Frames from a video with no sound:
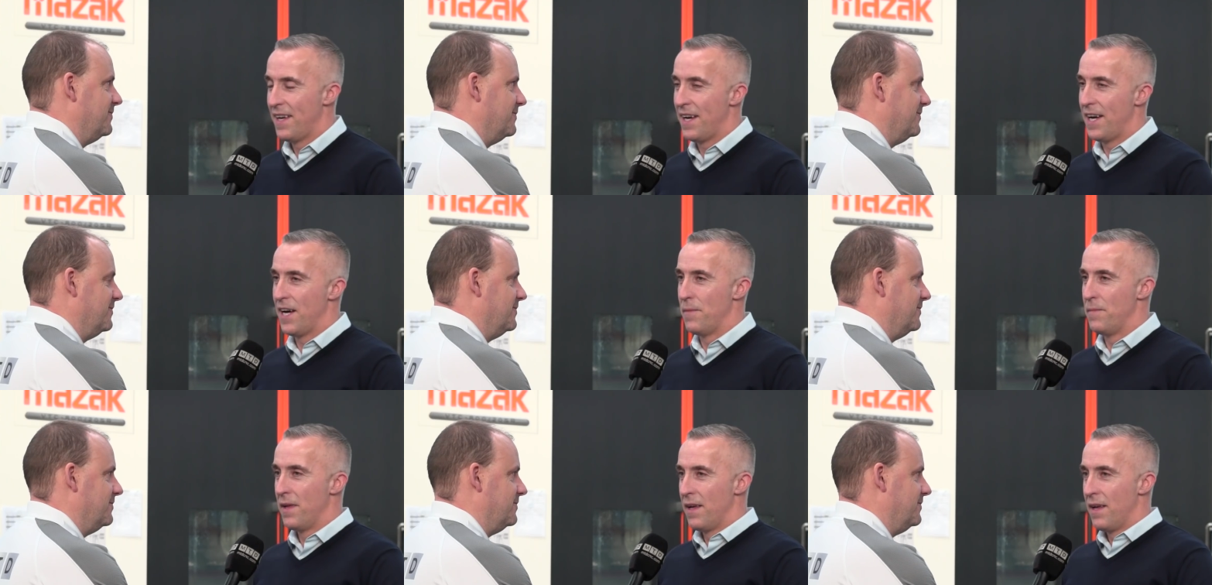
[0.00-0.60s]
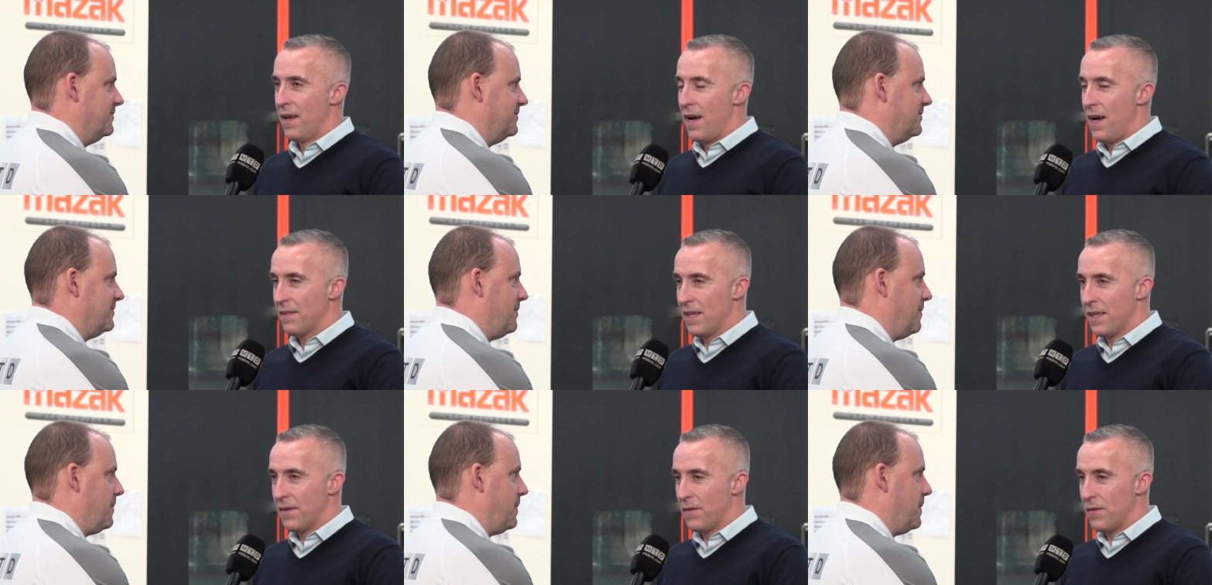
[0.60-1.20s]
Speaker 1: Um, I
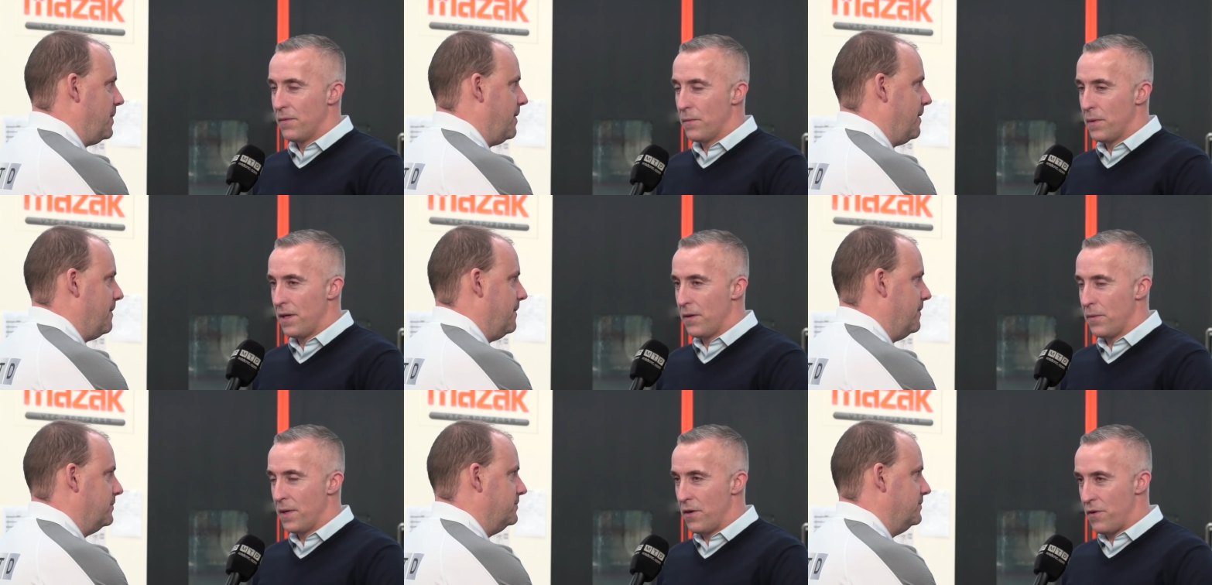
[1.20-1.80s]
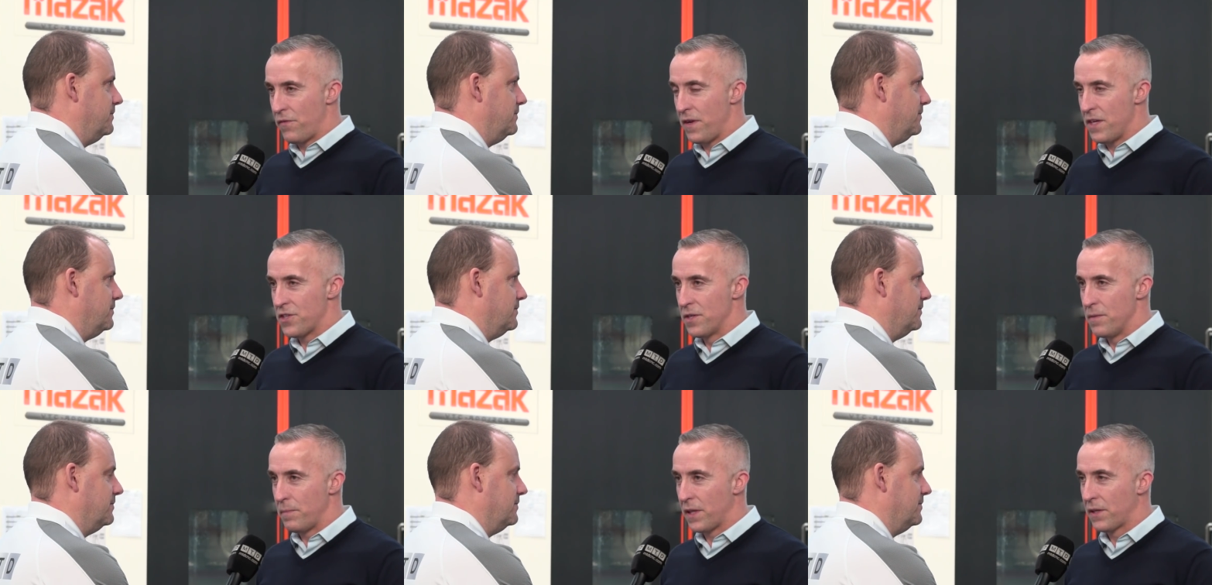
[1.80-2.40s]
think we're, we're,
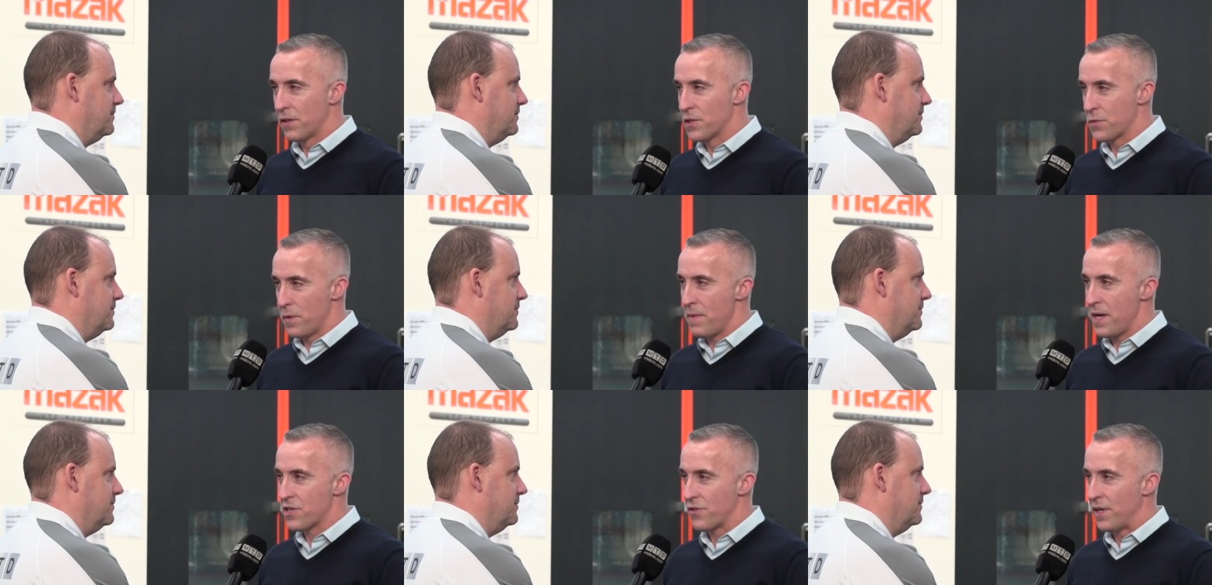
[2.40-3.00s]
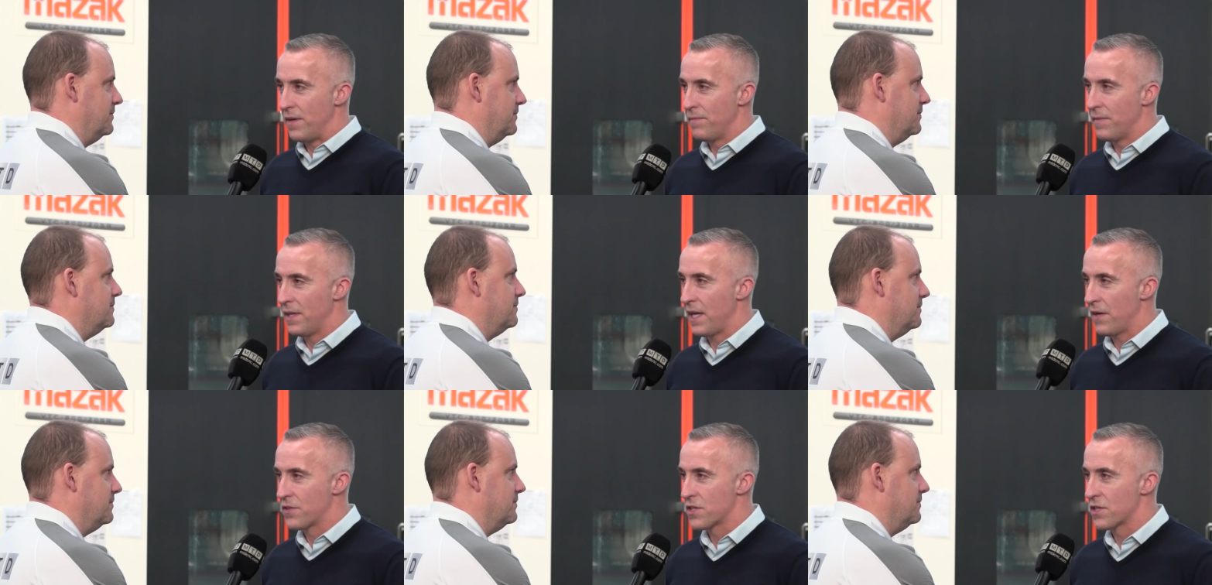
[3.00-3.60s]
efficient because we measure it, and
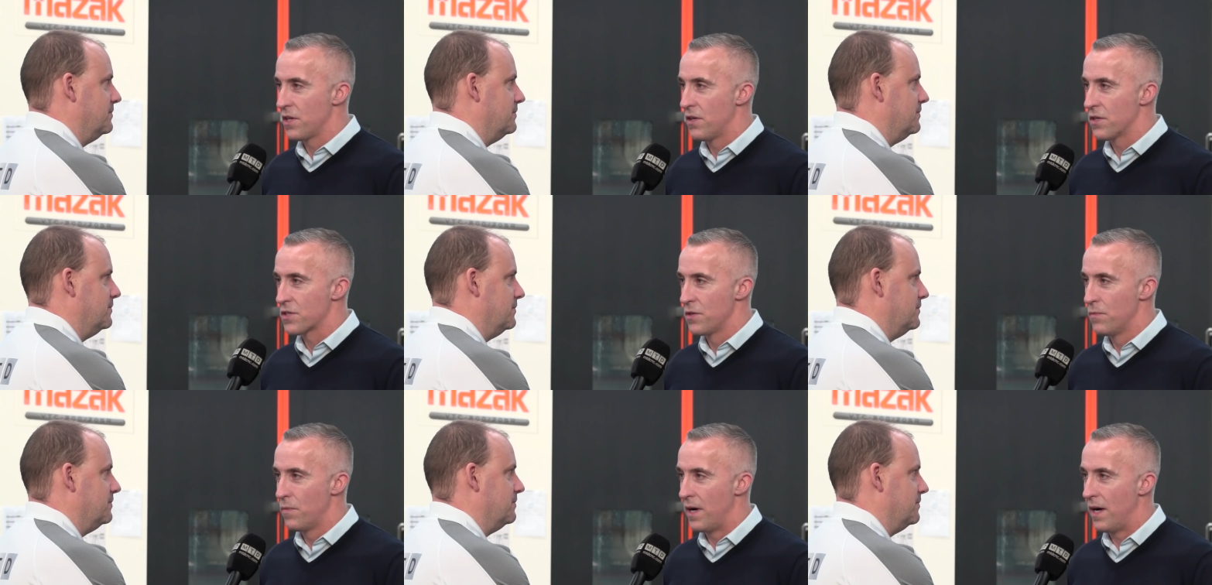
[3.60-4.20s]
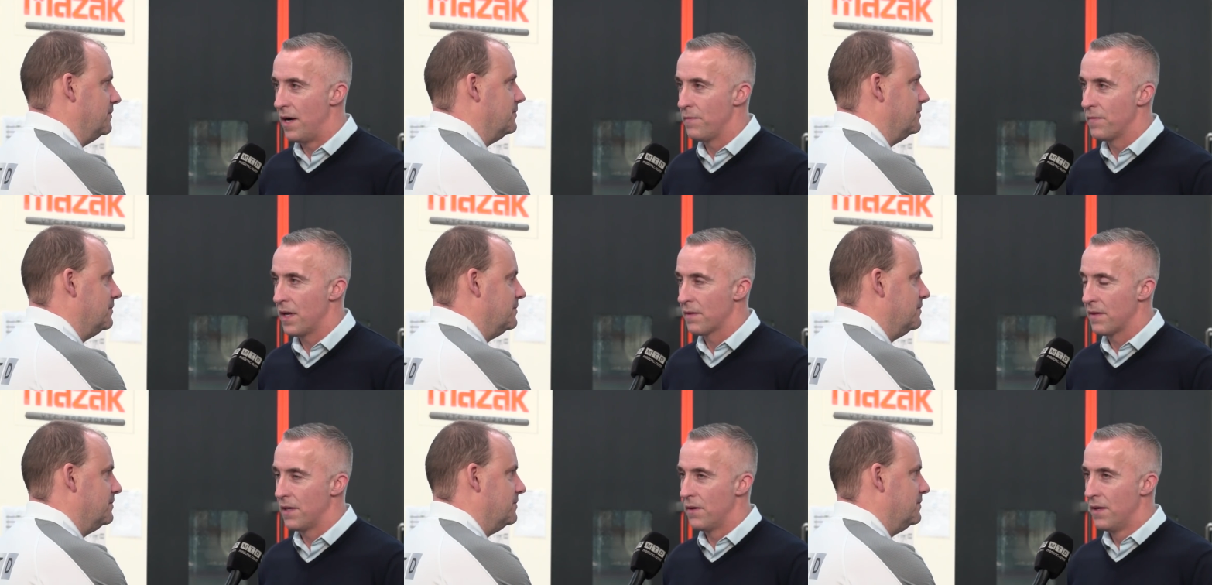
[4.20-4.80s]
you have to start somewhere. I
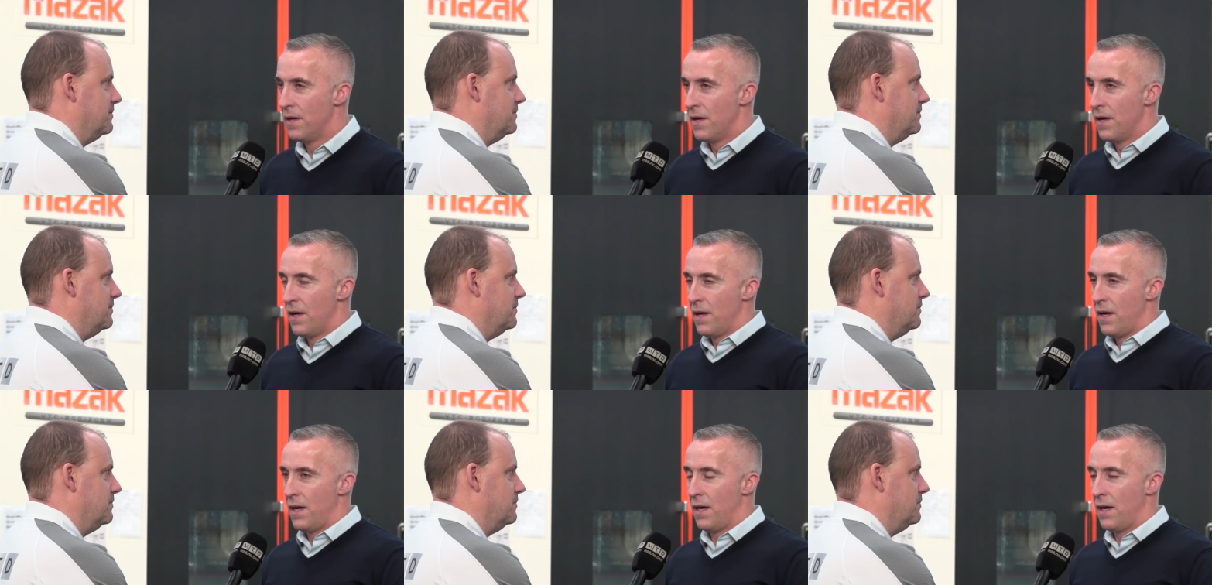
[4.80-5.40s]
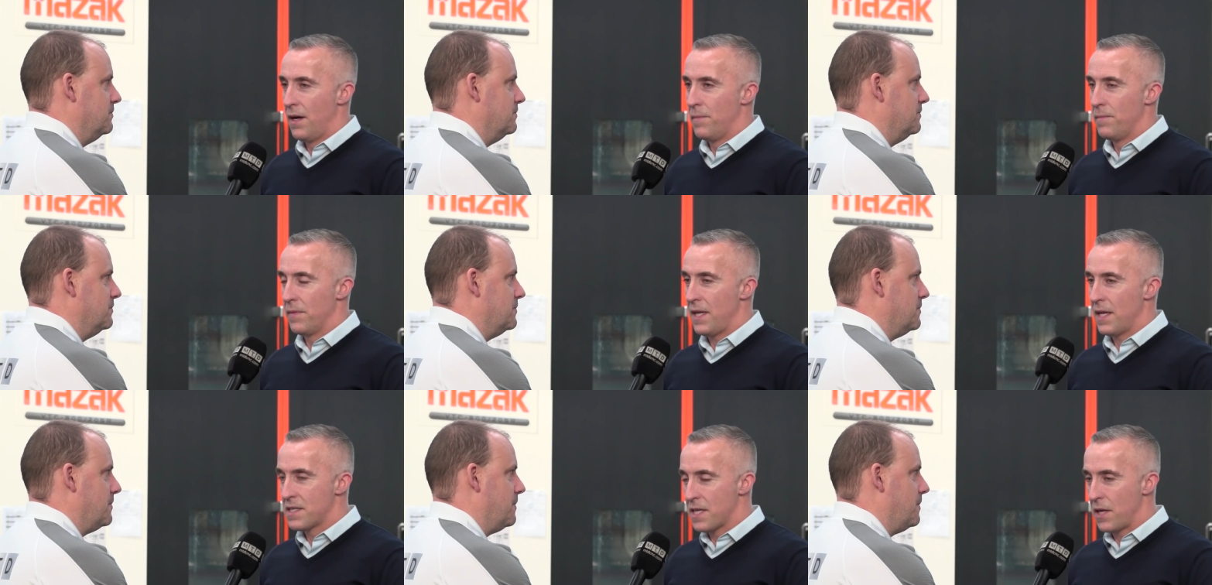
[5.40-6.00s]
think, um,
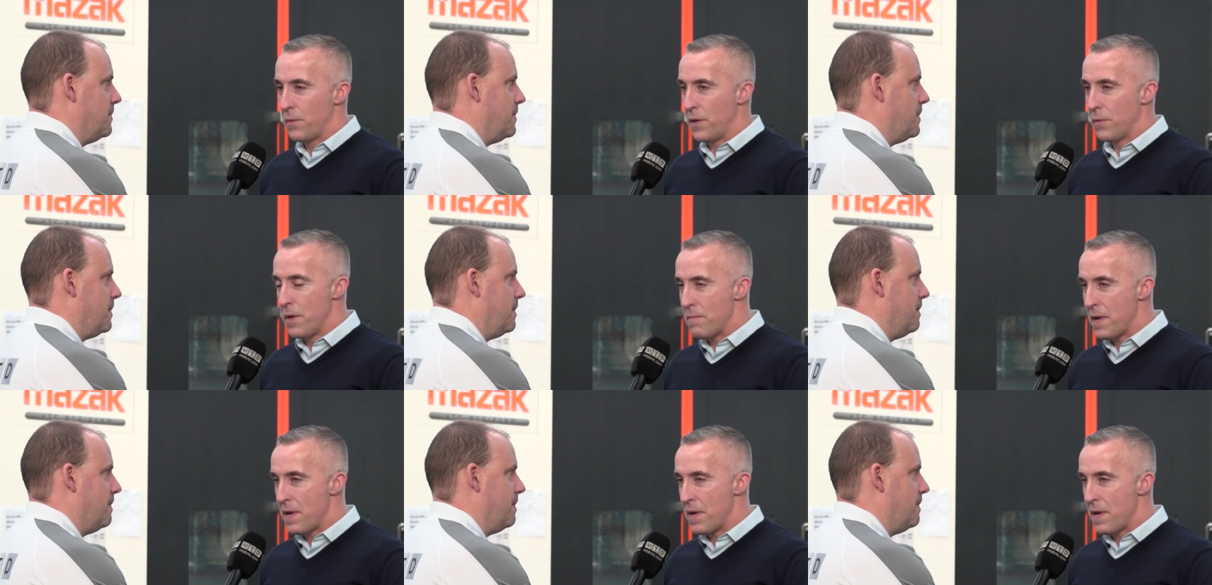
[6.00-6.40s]
like I say, we, we